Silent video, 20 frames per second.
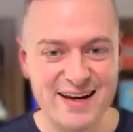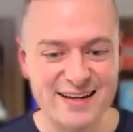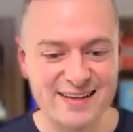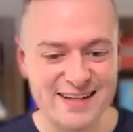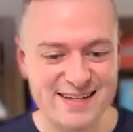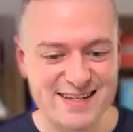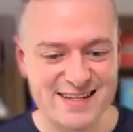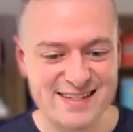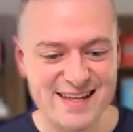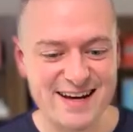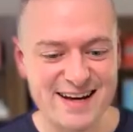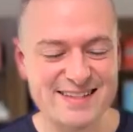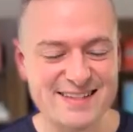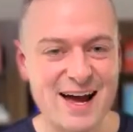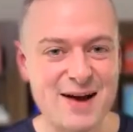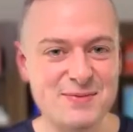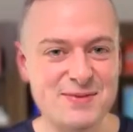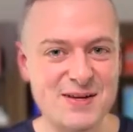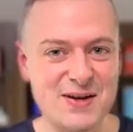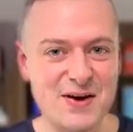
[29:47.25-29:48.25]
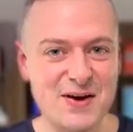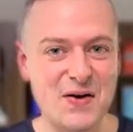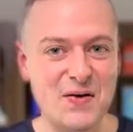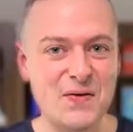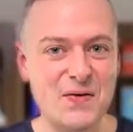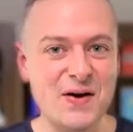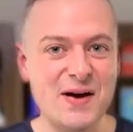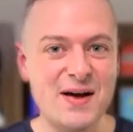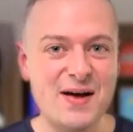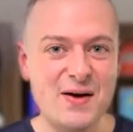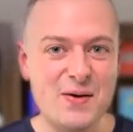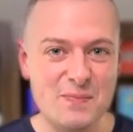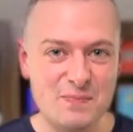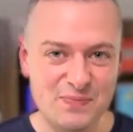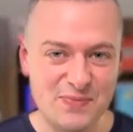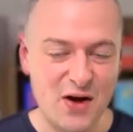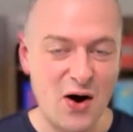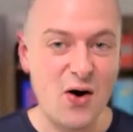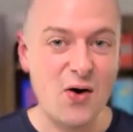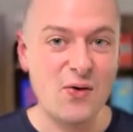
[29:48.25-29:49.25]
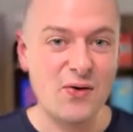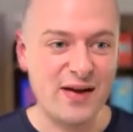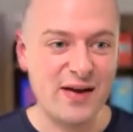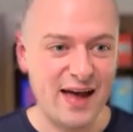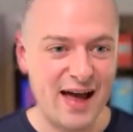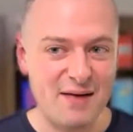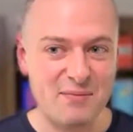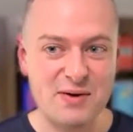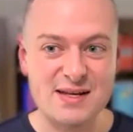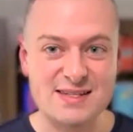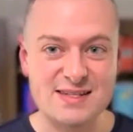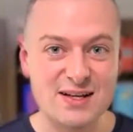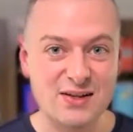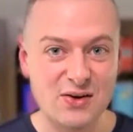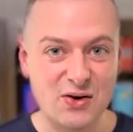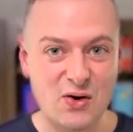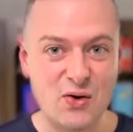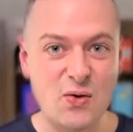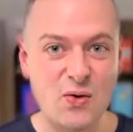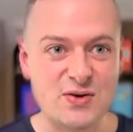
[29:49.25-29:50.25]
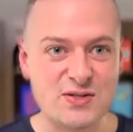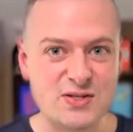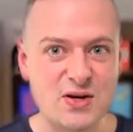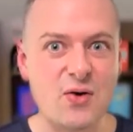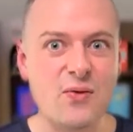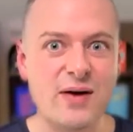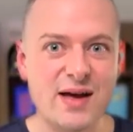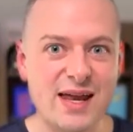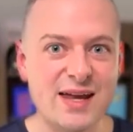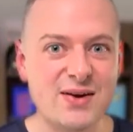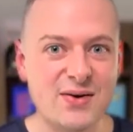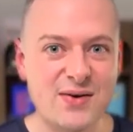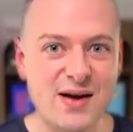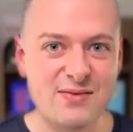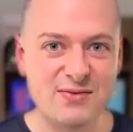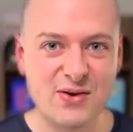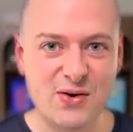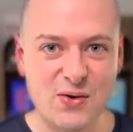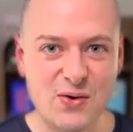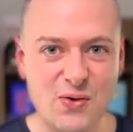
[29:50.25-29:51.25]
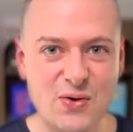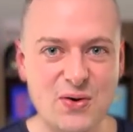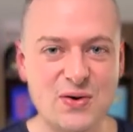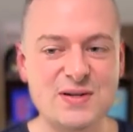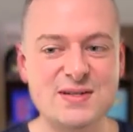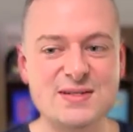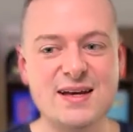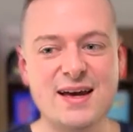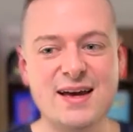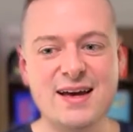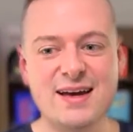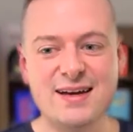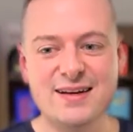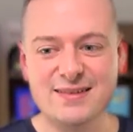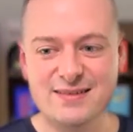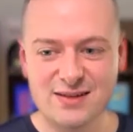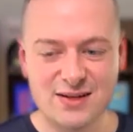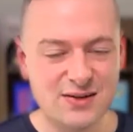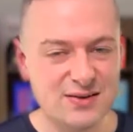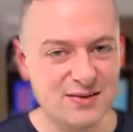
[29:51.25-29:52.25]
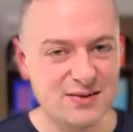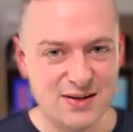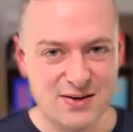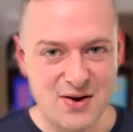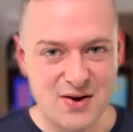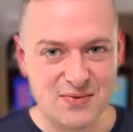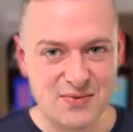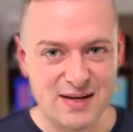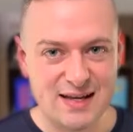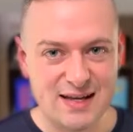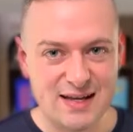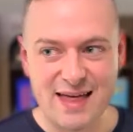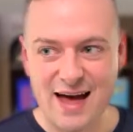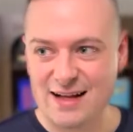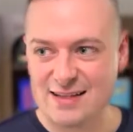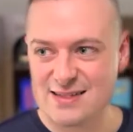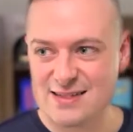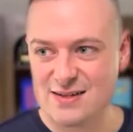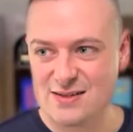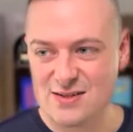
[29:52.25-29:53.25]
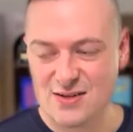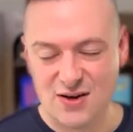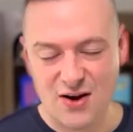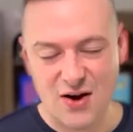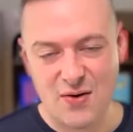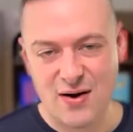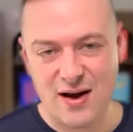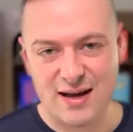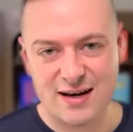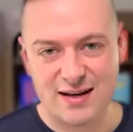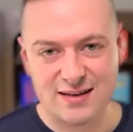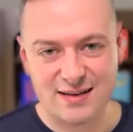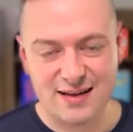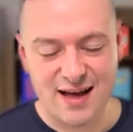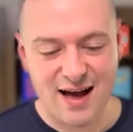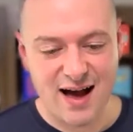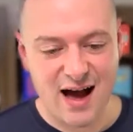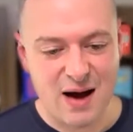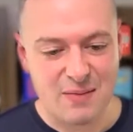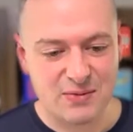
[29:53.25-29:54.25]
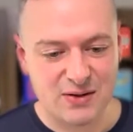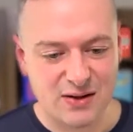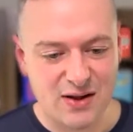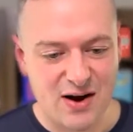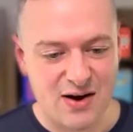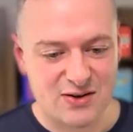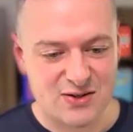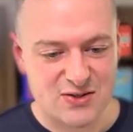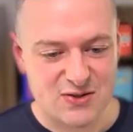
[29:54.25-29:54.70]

This is not a time to go, oh, okay, I'm going to sell a course. Oh, wait, I don't have a course. You don't need that to go ahead and launch.